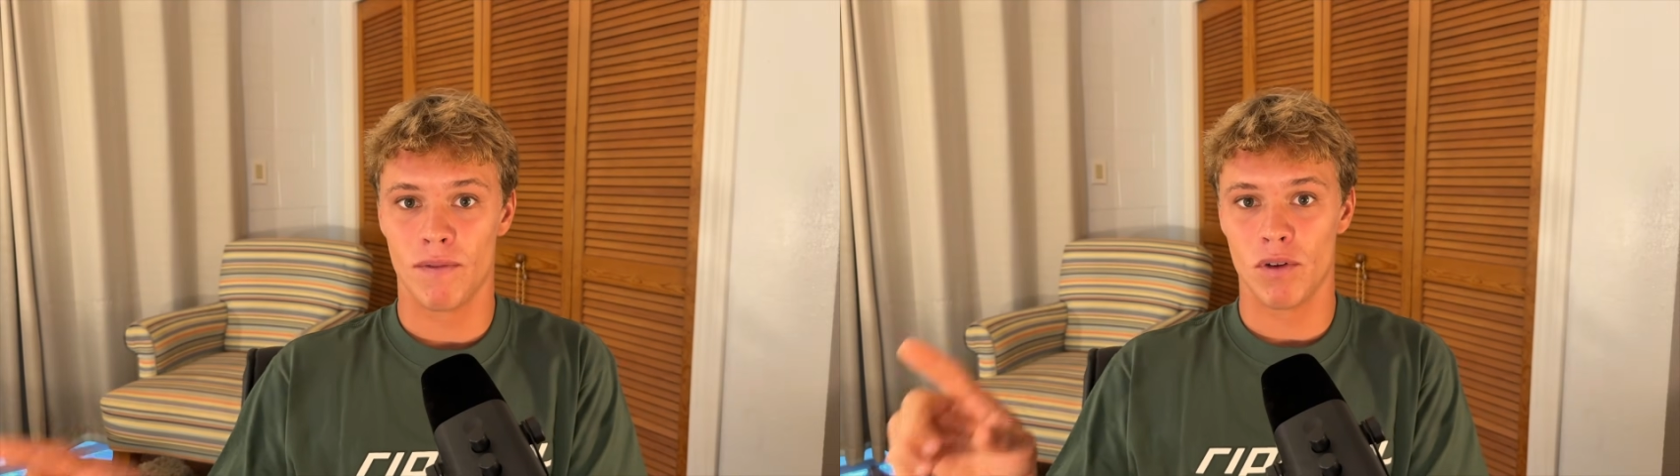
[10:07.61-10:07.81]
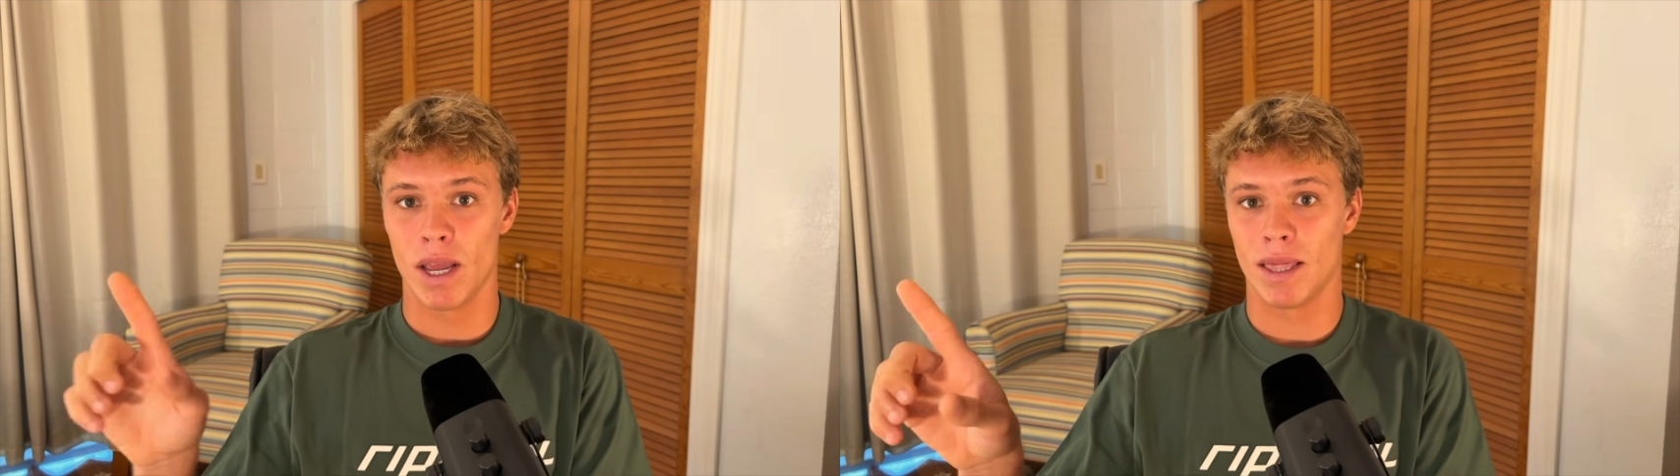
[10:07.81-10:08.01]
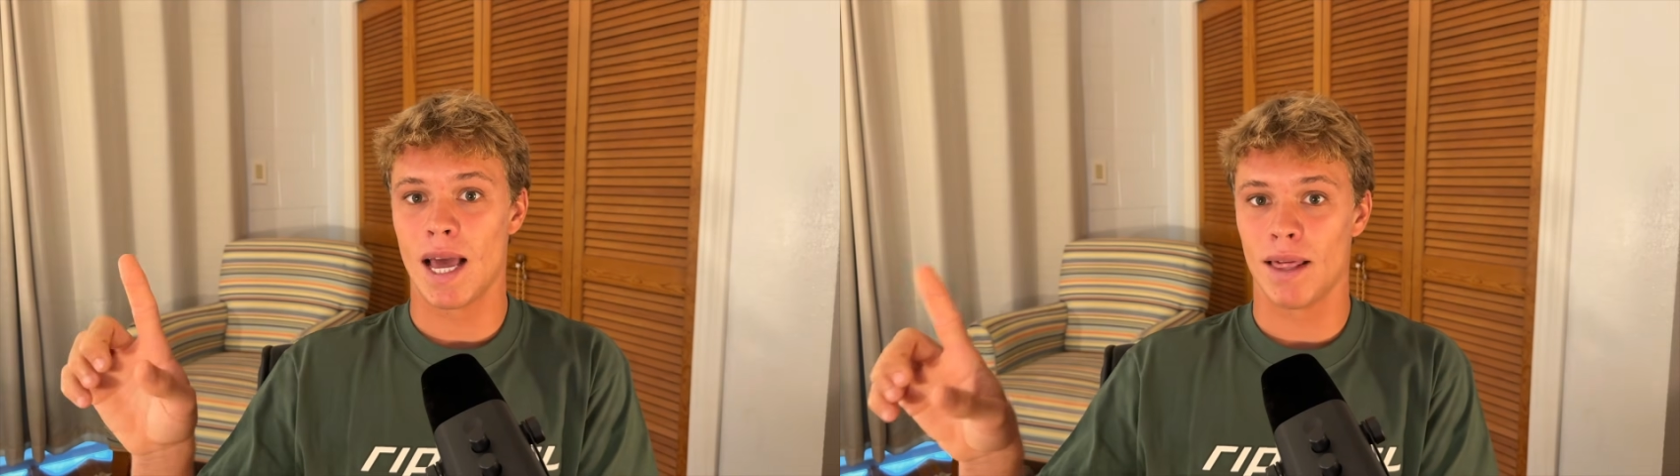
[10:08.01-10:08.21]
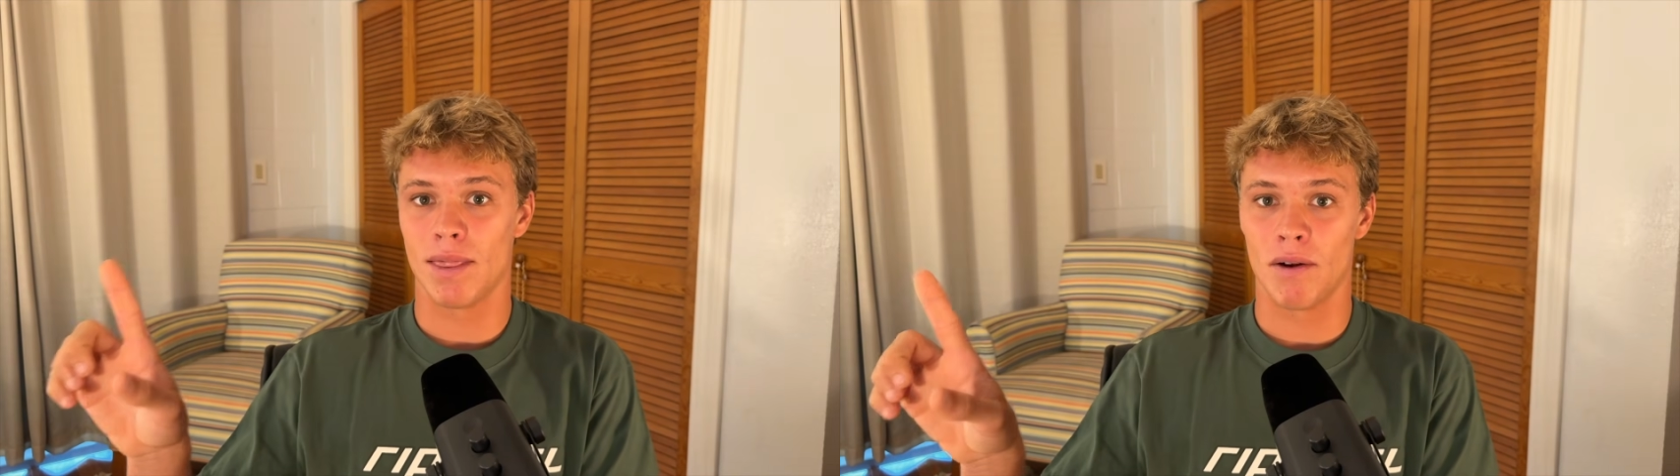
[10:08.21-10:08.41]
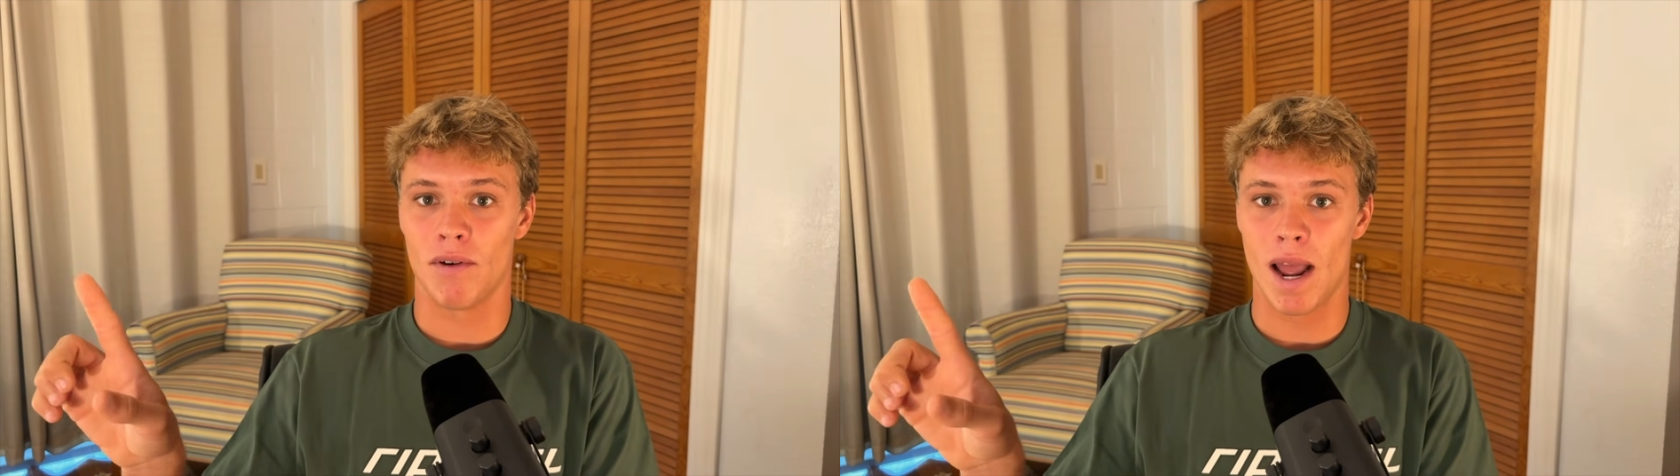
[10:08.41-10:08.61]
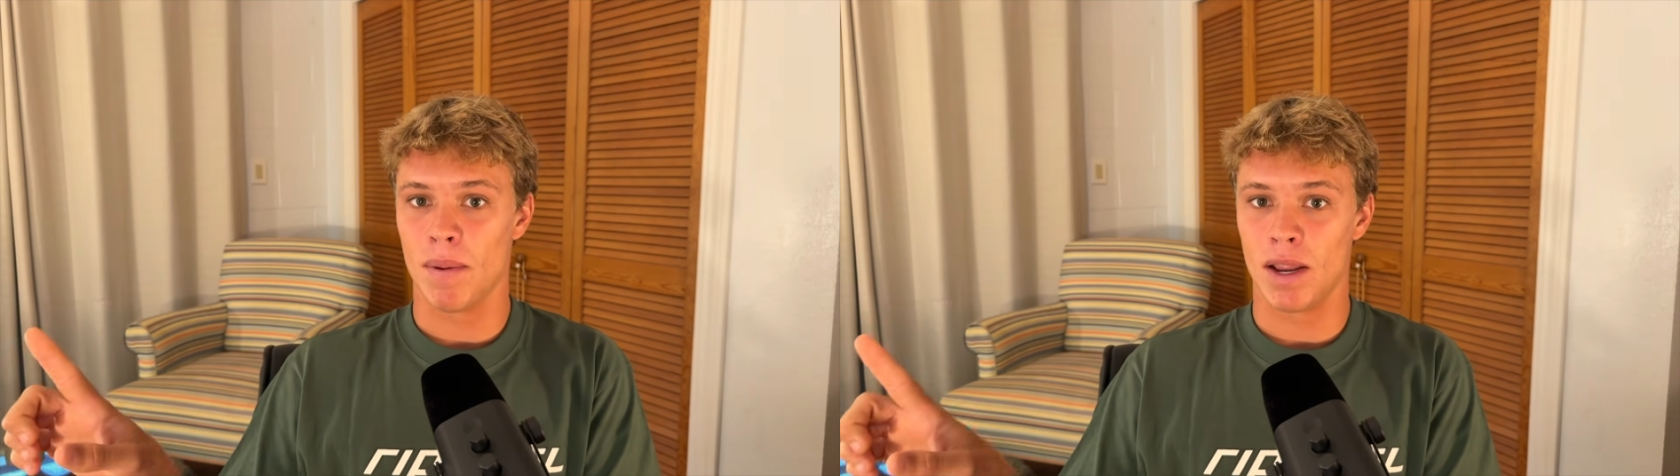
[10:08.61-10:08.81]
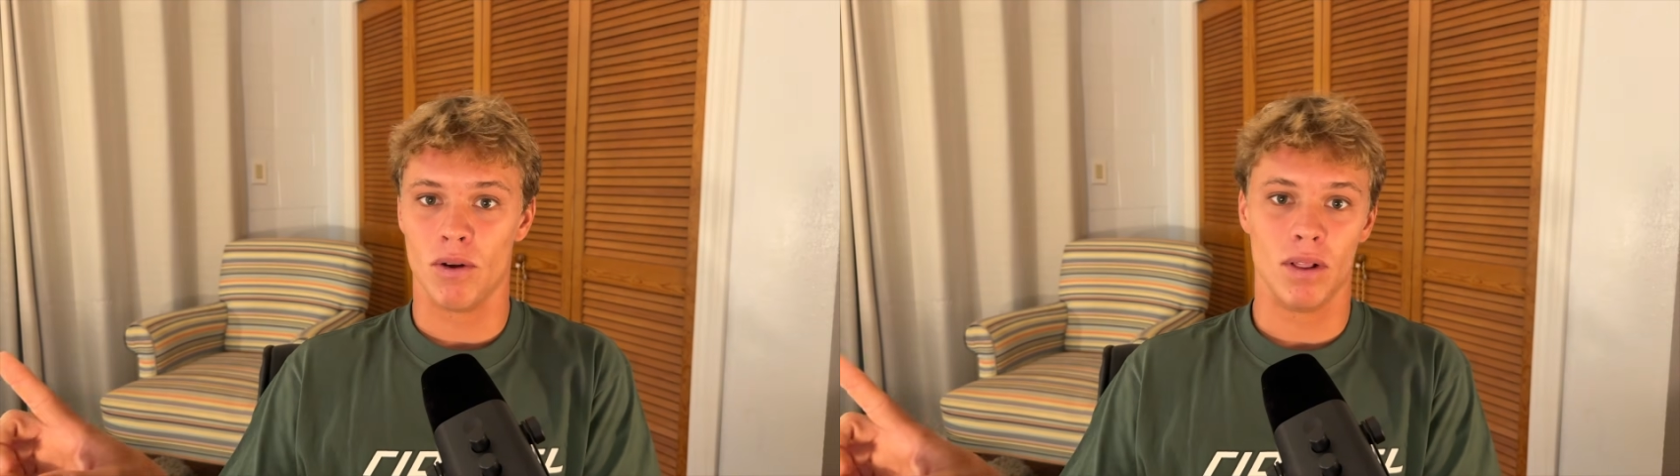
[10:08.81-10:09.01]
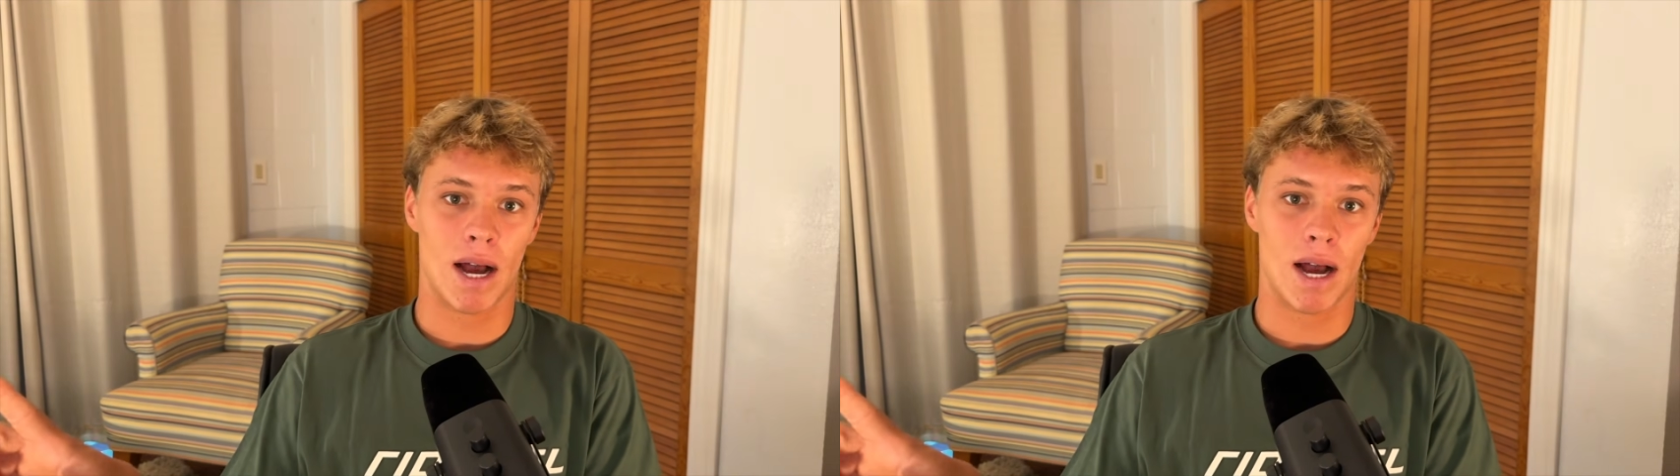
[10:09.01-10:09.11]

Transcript: If you hit that thing right and you